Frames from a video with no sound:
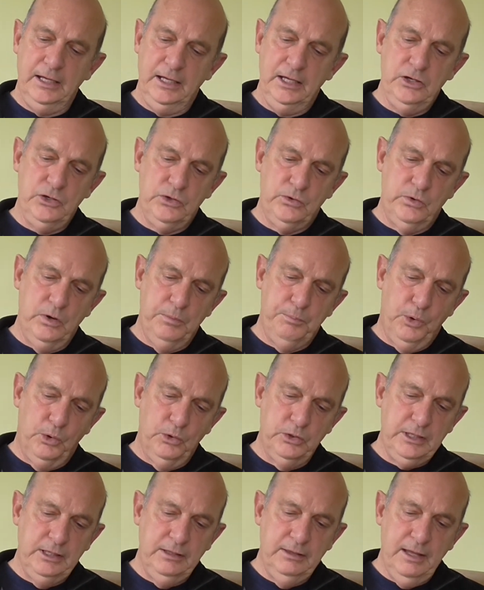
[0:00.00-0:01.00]
It is
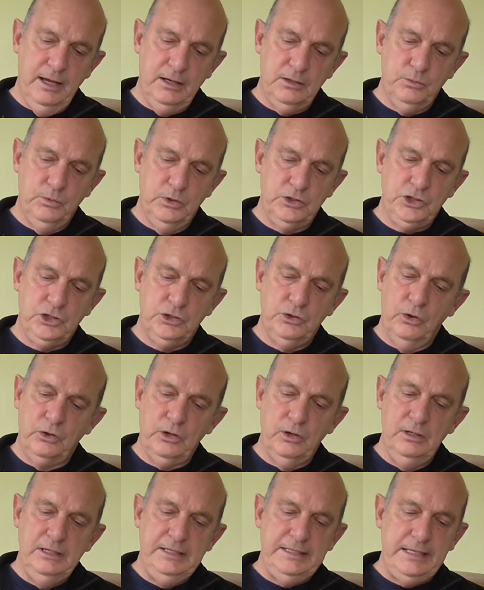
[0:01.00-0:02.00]
reporting that which
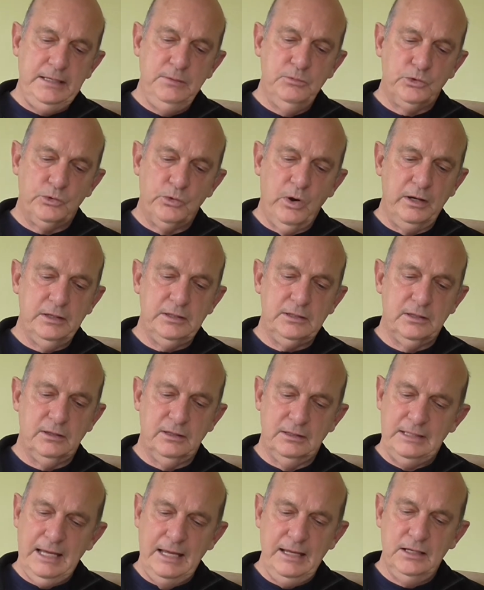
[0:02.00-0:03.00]
not only seems right
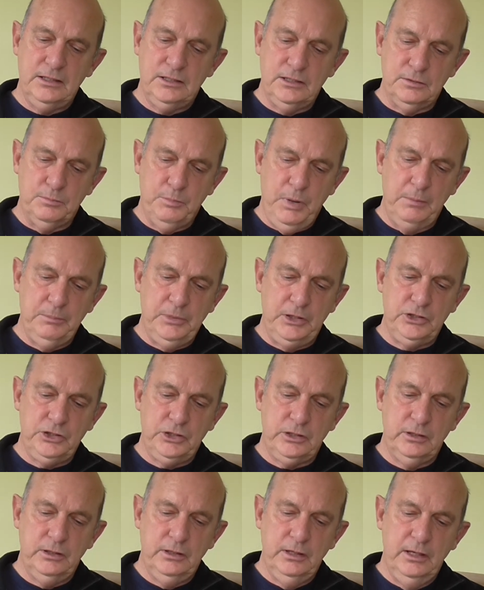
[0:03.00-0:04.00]
the day it is
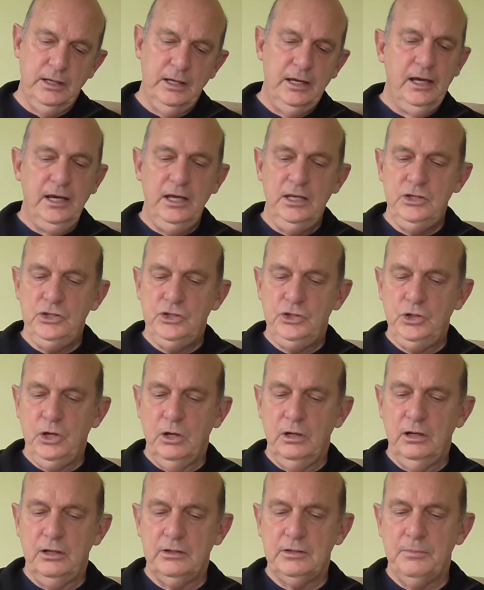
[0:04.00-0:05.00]
published, it is
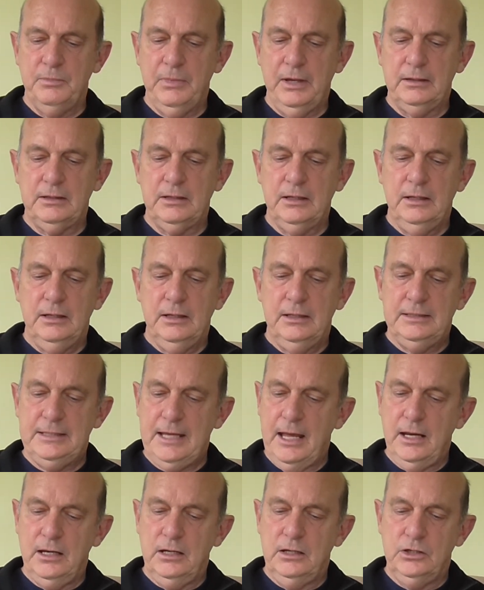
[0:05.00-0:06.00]
journalism that
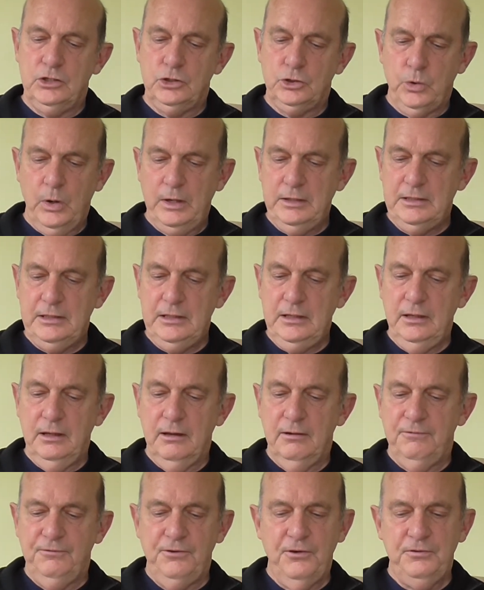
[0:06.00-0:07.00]
10, 20,
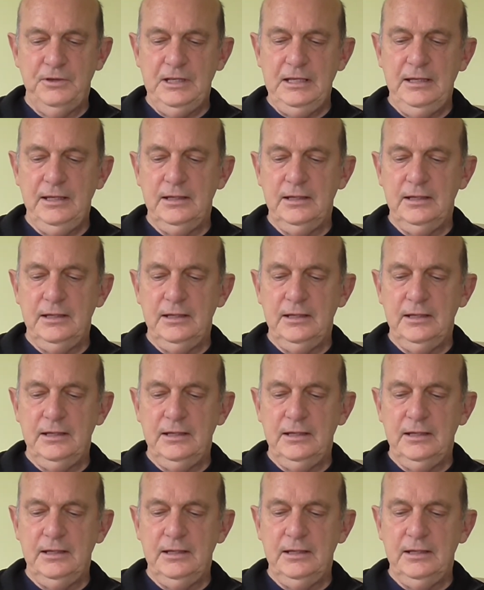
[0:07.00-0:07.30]
50